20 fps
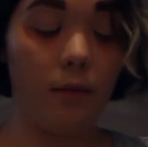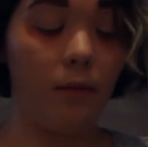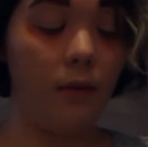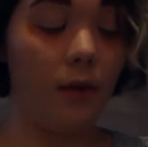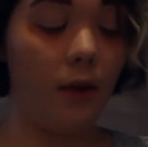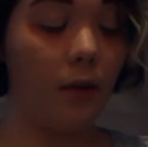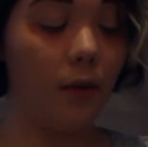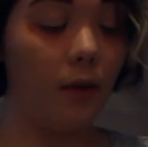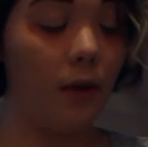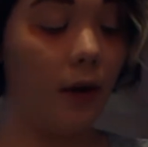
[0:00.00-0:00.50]

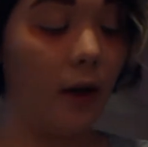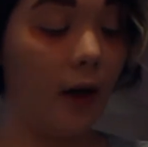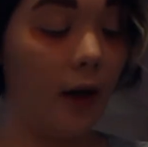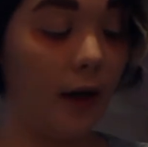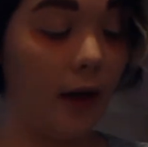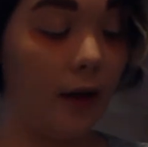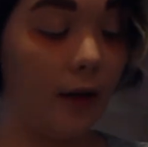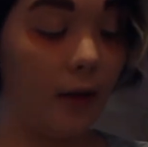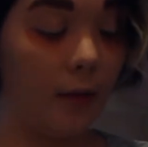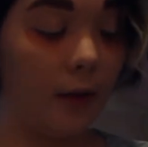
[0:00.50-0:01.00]
They were
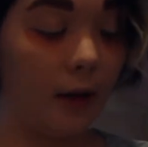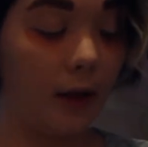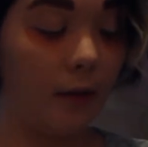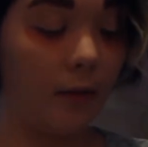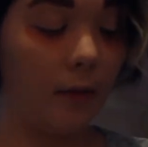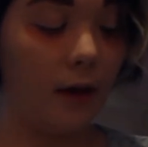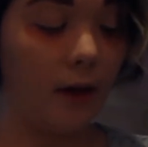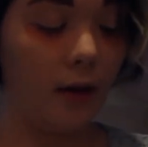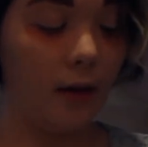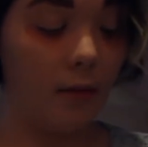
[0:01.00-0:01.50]
highly
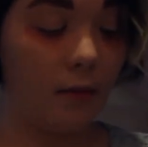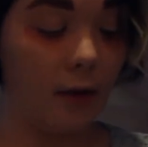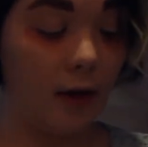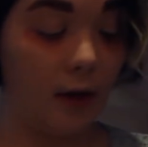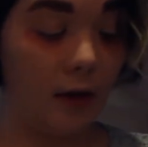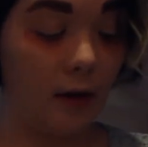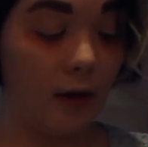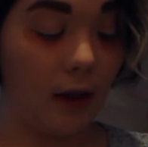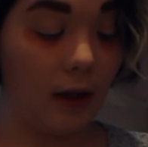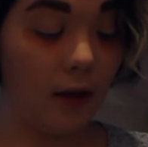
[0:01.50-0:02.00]
recommended by
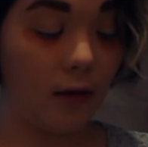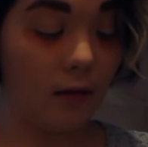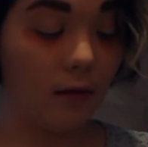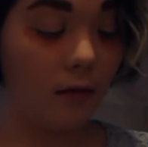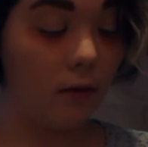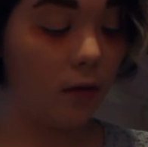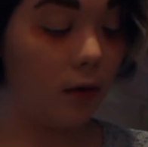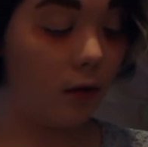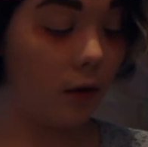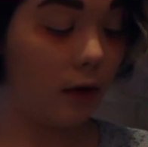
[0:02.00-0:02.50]
like
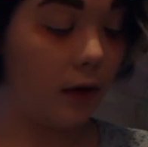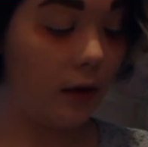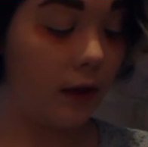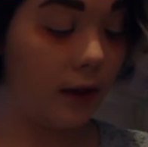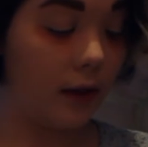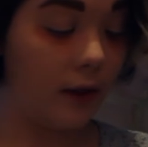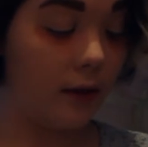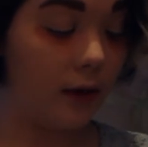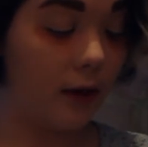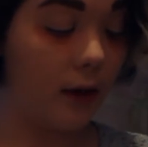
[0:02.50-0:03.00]
Lauralee
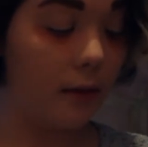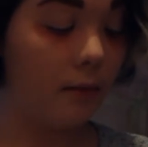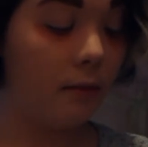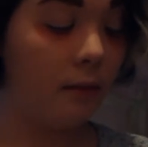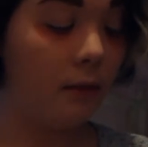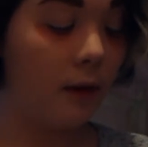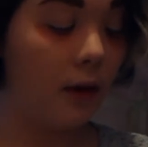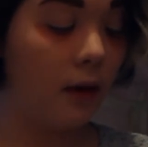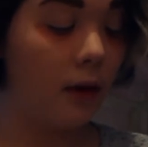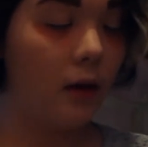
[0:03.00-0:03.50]
in them.
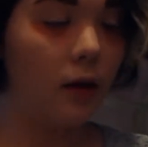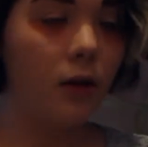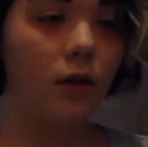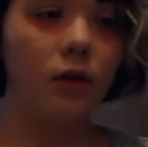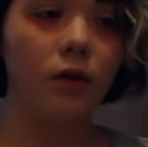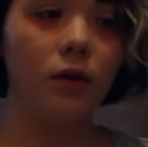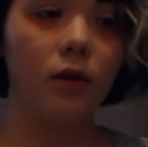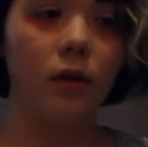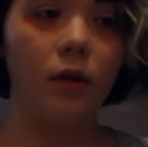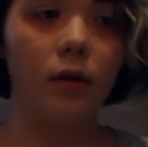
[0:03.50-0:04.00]

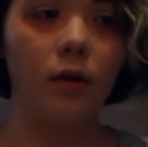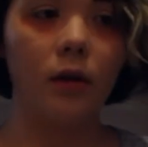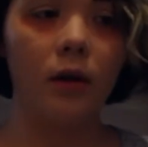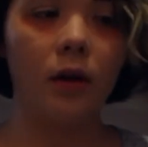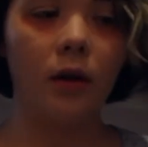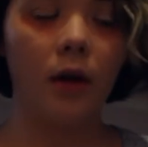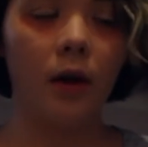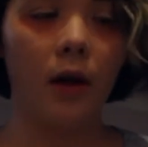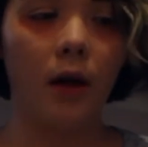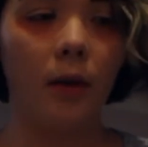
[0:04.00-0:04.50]
So
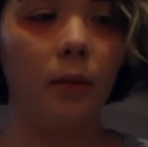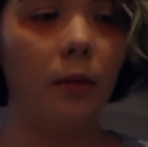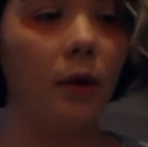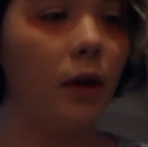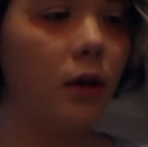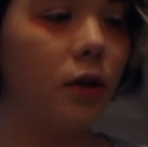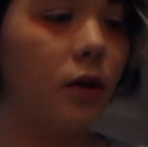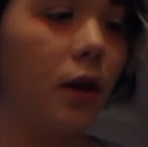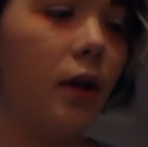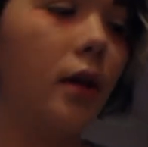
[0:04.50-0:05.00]
I'm
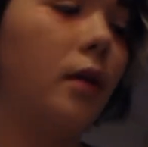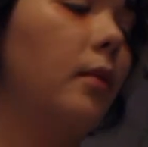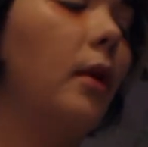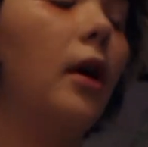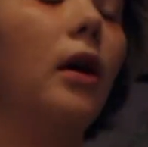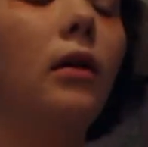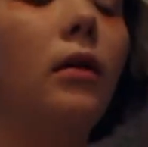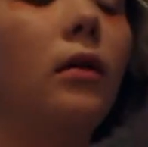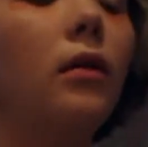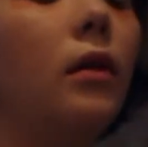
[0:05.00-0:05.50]
gonna try them
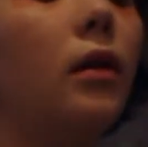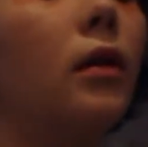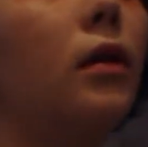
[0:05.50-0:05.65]
out.